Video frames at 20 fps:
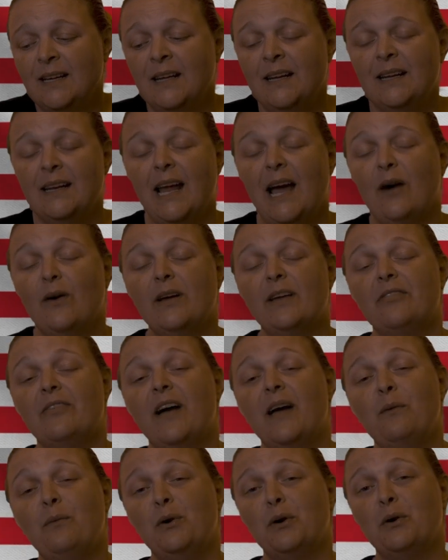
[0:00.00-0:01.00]
Now, if
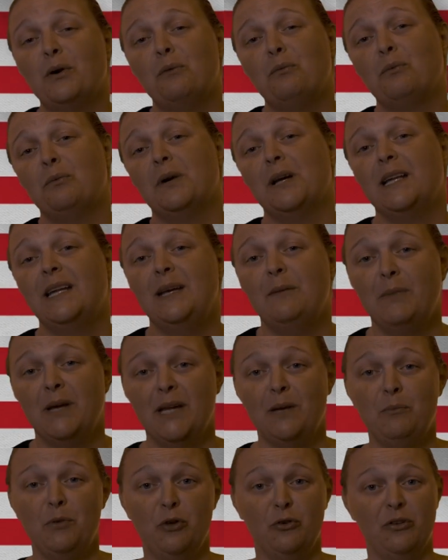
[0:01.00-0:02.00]
I were a really
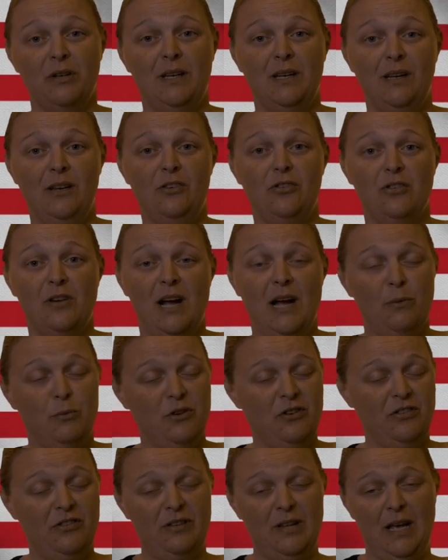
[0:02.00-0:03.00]
mean music teacher, I
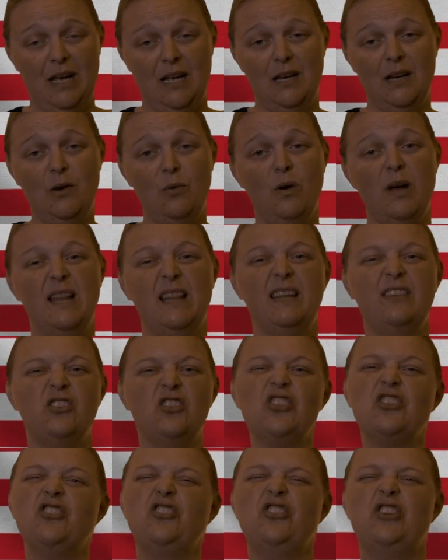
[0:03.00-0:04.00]
would just say, you know what, let's
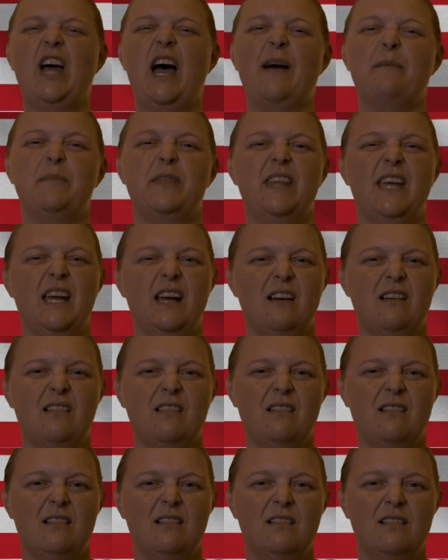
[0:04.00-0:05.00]
just stop
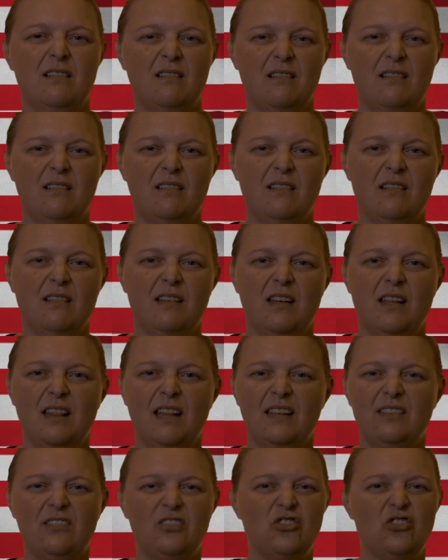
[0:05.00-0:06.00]
there.
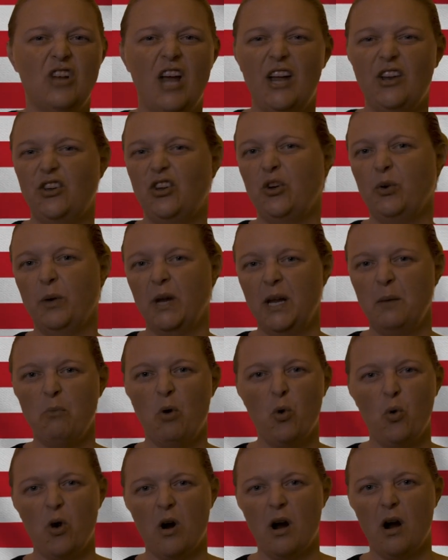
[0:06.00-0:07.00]
Let's just not do
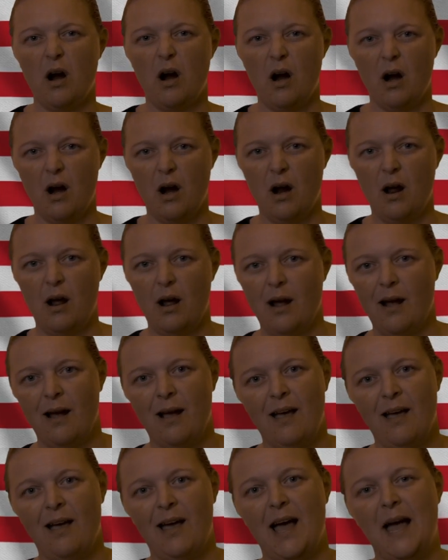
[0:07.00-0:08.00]
anymore.
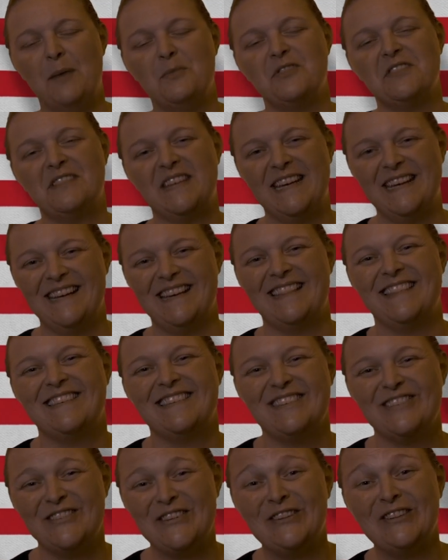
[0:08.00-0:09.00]
I'm just kidding.
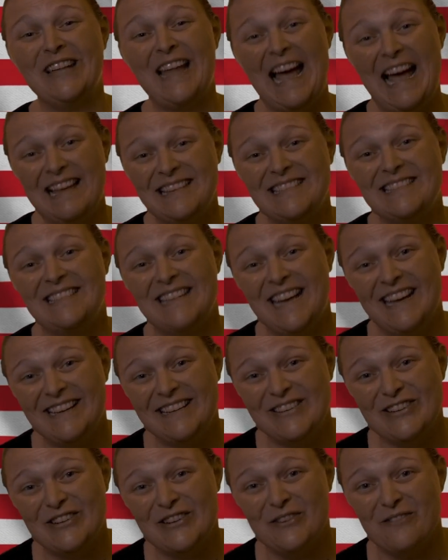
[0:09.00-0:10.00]
This is your last
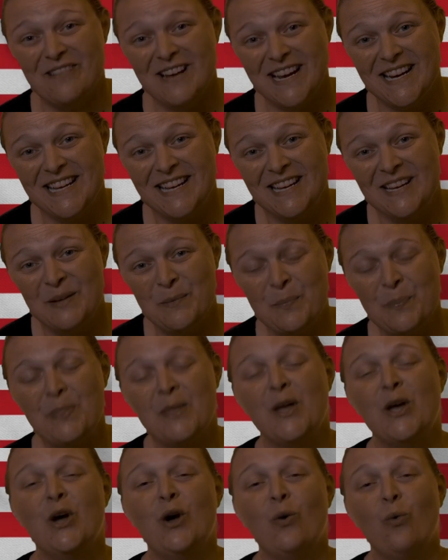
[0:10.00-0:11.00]
state. Are you ready?
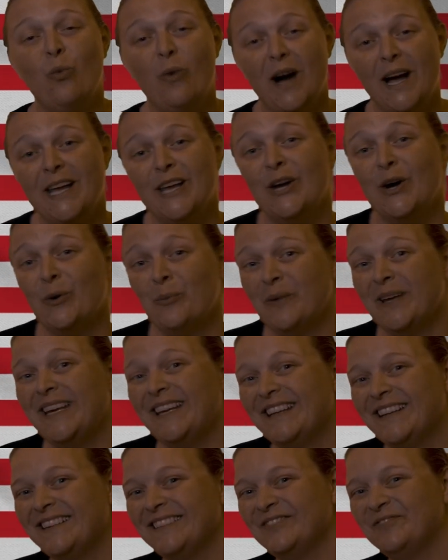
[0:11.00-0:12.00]

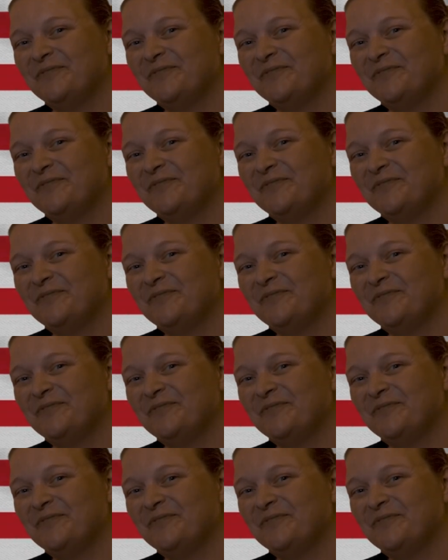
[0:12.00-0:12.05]
Wyoming.